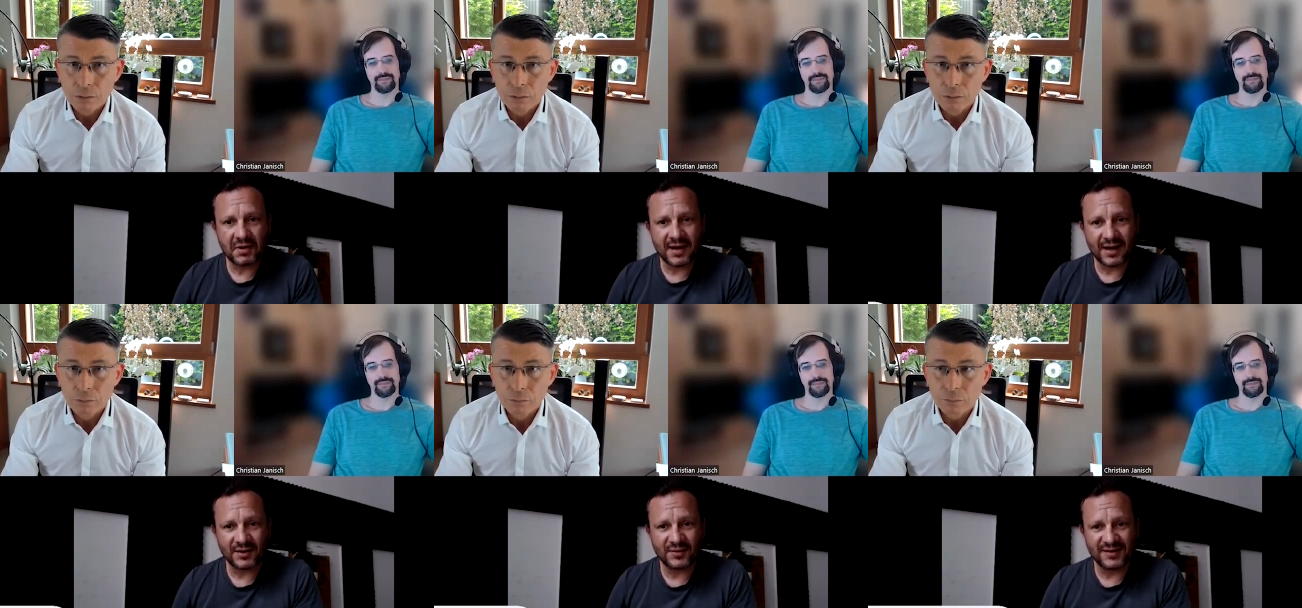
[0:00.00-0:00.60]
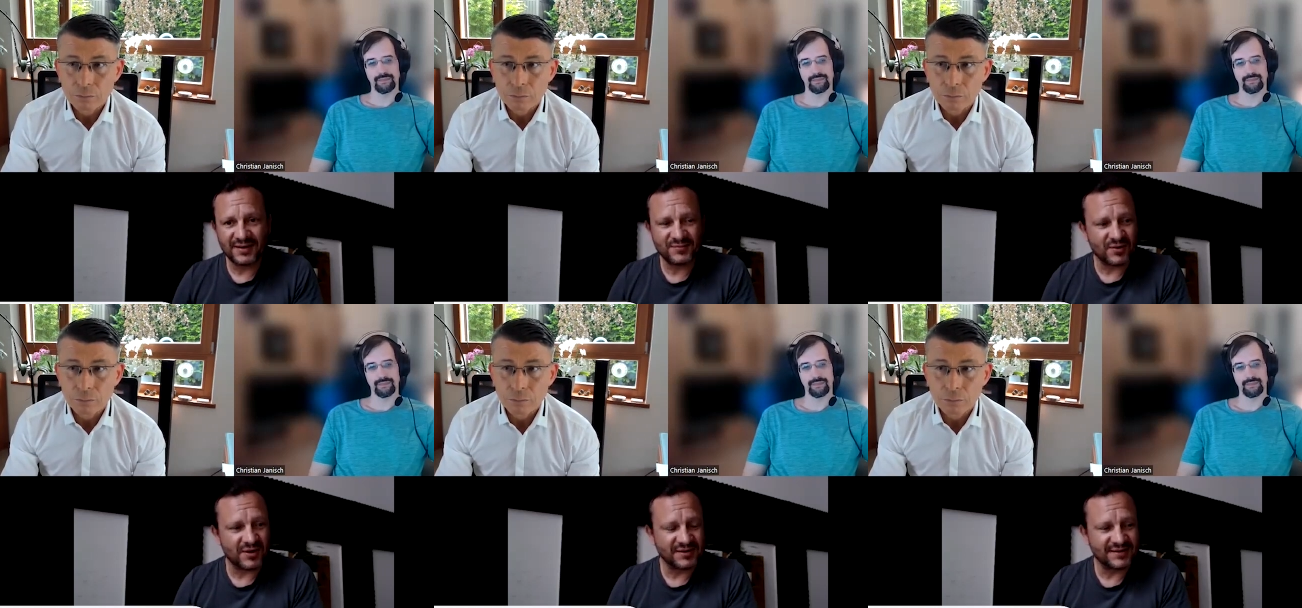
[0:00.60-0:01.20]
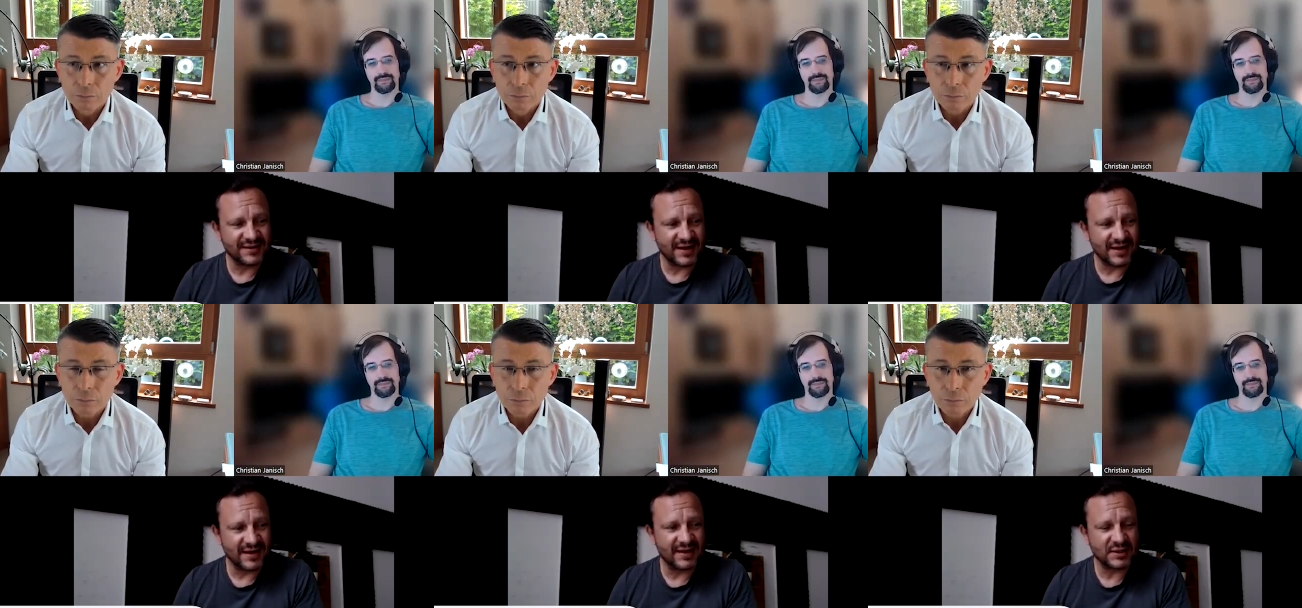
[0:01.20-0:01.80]
Speaker 1: calculus was
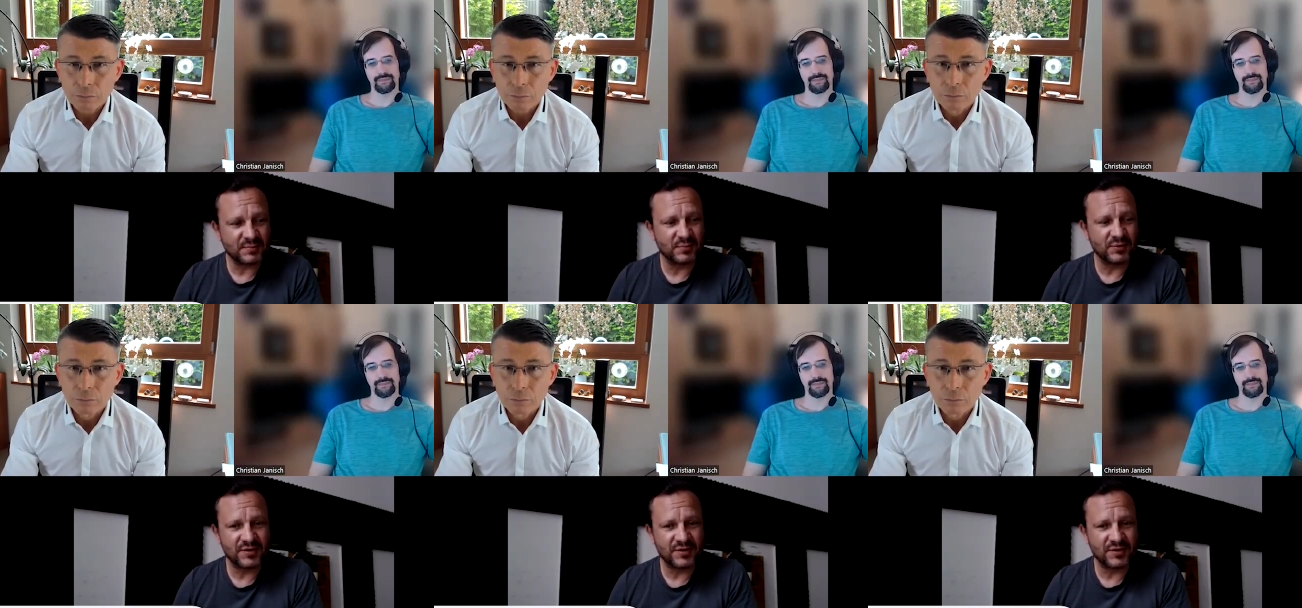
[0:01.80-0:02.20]
uh, let's put